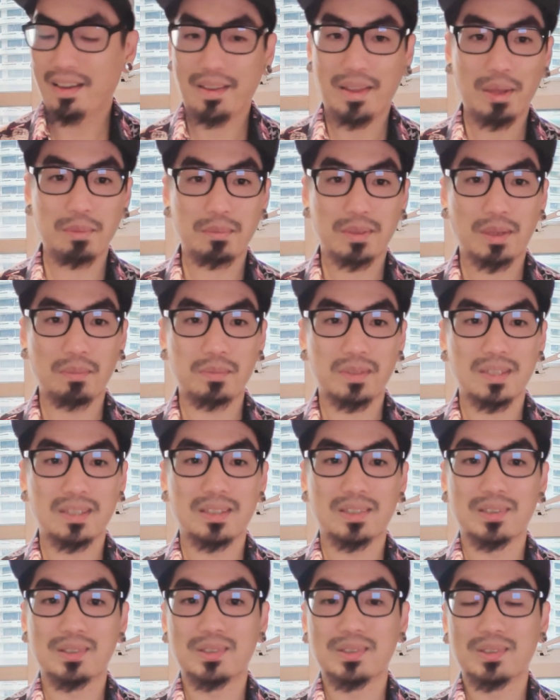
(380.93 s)
I am
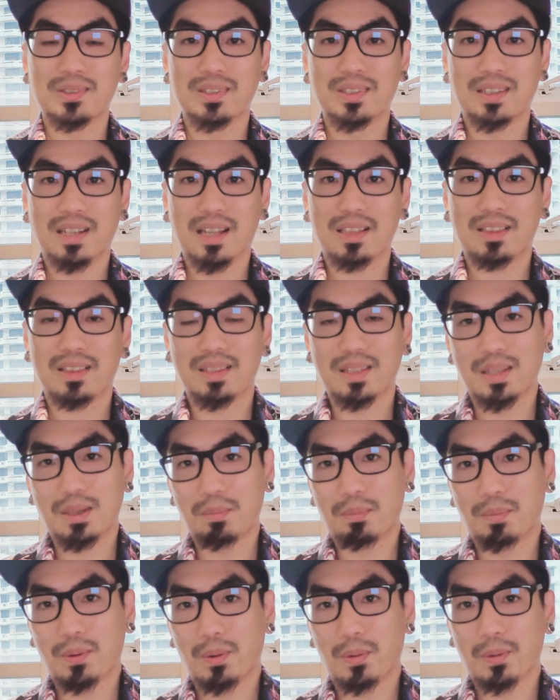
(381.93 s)
tempted to get
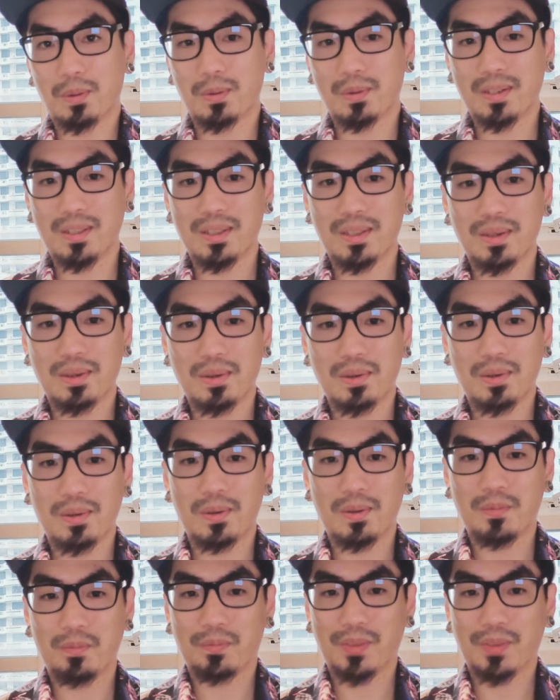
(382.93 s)
the Pro 3 though.